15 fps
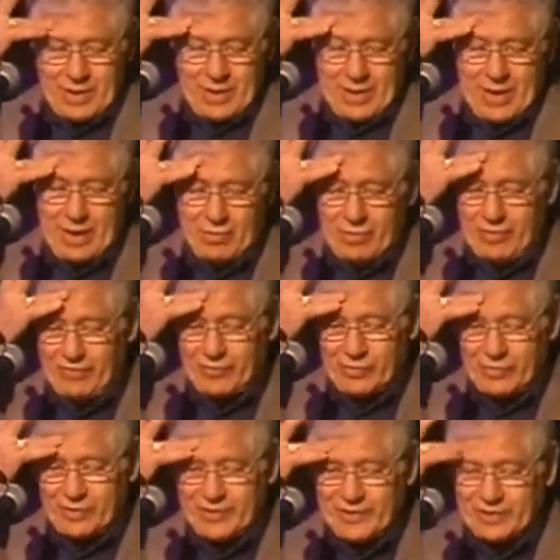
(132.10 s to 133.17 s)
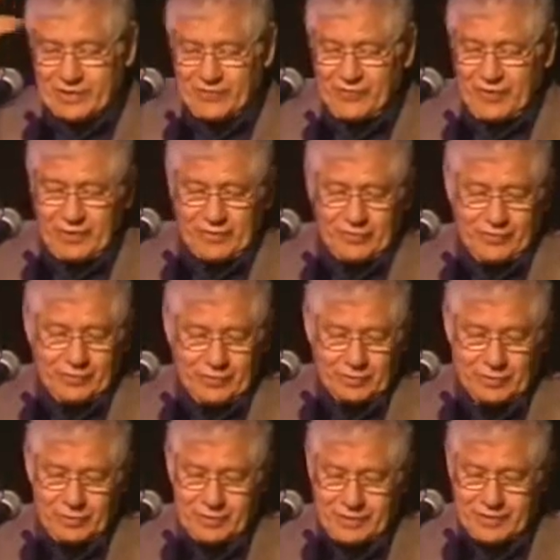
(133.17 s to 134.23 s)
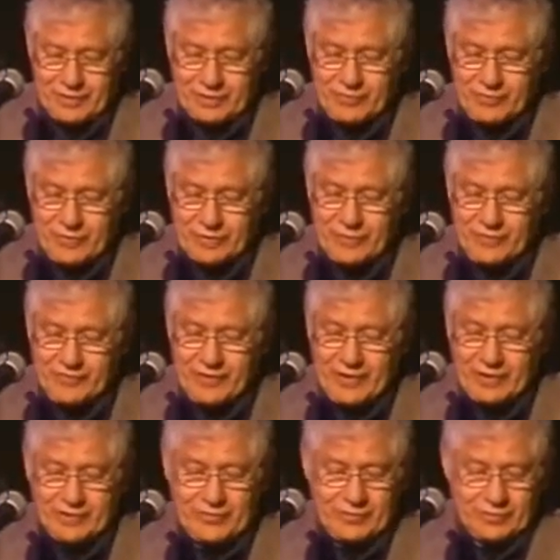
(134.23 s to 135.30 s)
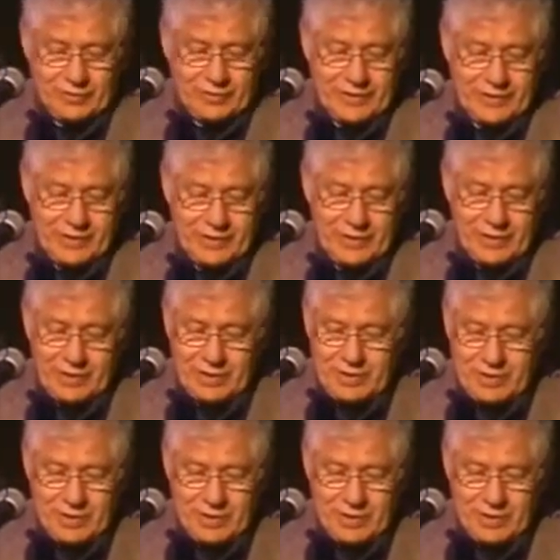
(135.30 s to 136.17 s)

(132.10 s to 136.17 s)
however, that very fateful day